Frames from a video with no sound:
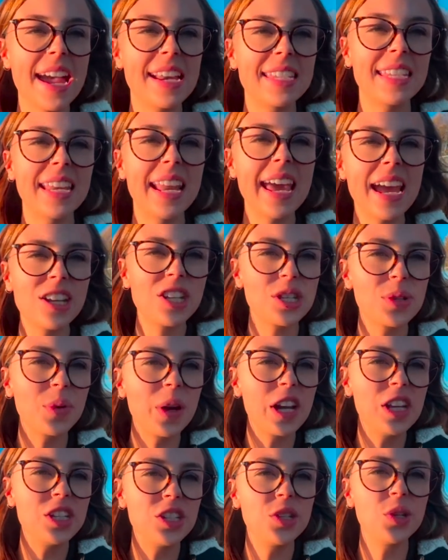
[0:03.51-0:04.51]
and today I just
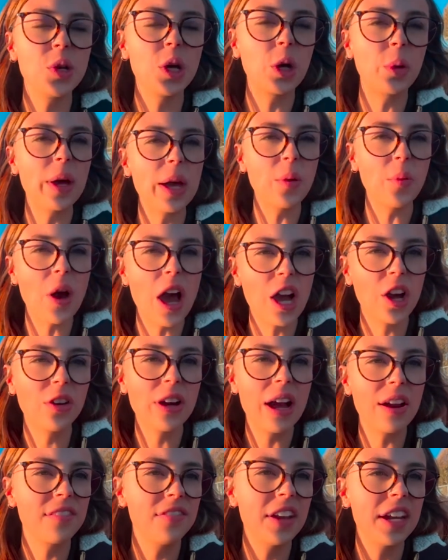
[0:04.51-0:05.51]
wanted to do a quick walk
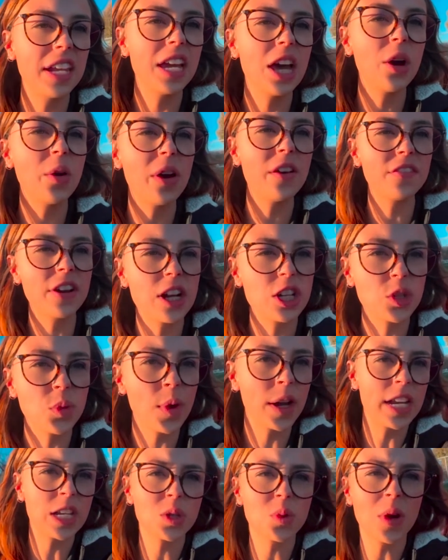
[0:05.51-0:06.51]
around video of our
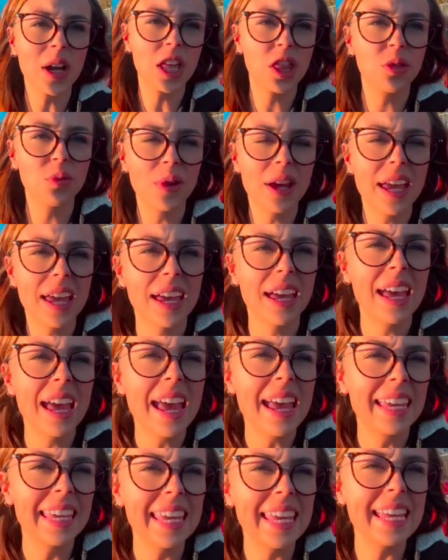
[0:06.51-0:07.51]
2023
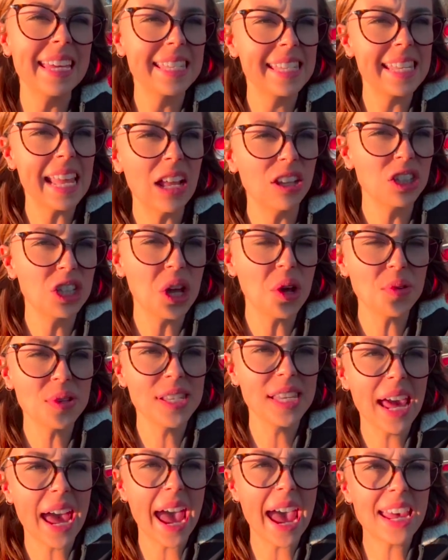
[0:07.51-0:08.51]
Kia Seltos